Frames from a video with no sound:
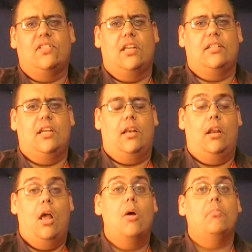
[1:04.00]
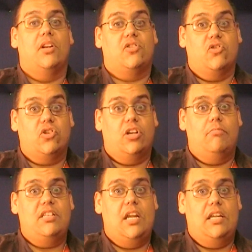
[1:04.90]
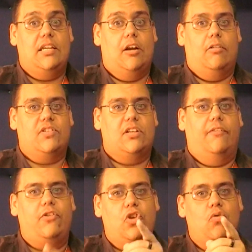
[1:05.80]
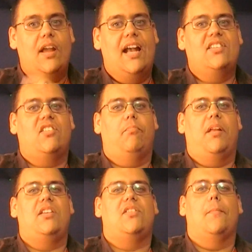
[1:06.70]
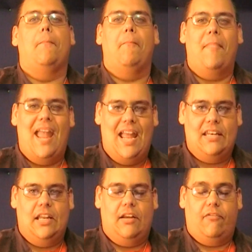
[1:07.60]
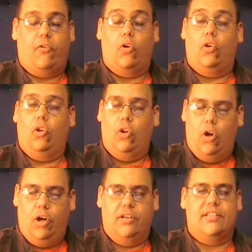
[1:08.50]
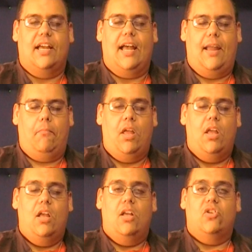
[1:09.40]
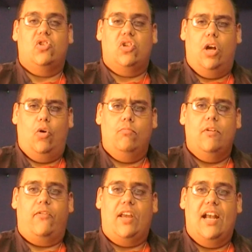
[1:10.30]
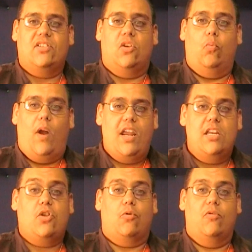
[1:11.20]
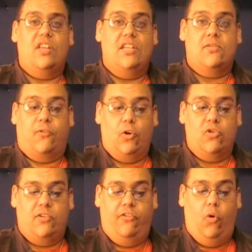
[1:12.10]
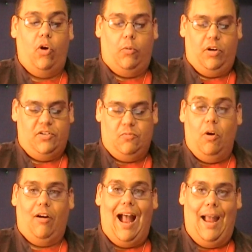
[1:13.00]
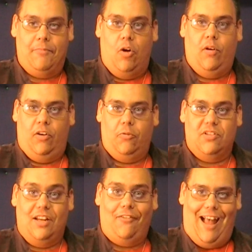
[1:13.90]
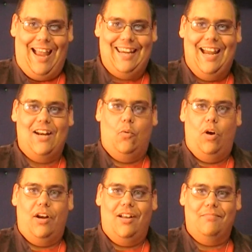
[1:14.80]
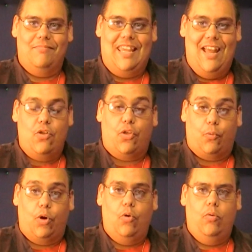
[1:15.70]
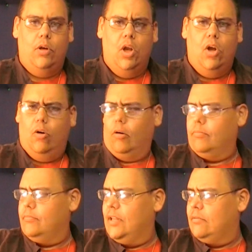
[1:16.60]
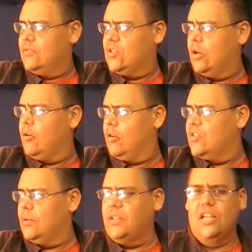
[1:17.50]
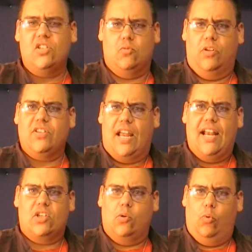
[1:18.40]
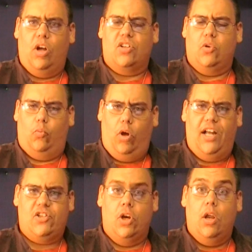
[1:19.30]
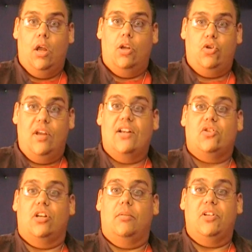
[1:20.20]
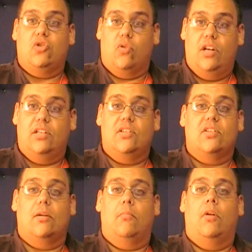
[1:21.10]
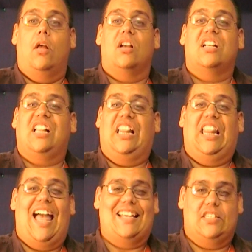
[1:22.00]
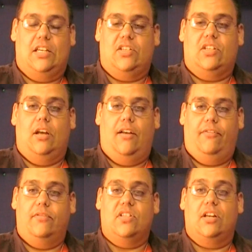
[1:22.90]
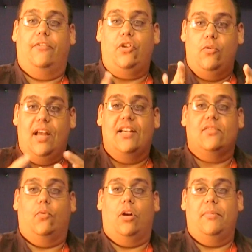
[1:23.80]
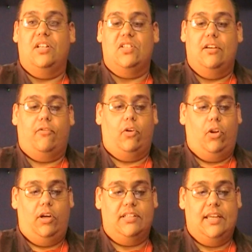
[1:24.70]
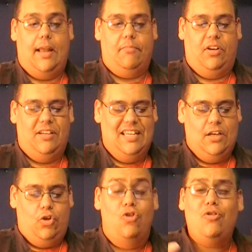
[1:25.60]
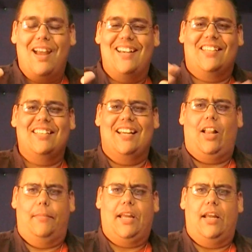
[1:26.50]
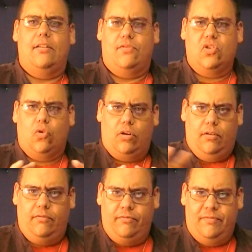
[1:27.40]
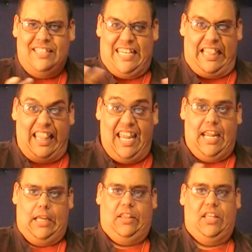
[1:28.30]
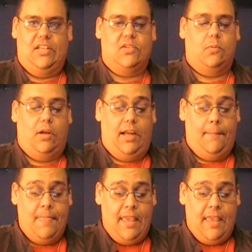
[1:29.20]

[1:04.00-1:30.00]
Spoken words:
sent in, but it's also going to be taking care of stuff you guys have been demanding for a long time. So, if you guys can wait through these first four, where I'm going through stuff I kind of want to get through, or in some cases, ones I actually want to watch, you guys are going to be treated to some classic stuff you guys have wanted me to see for a long time. But you guys can tell I'm kind of sort of delaying this. Why?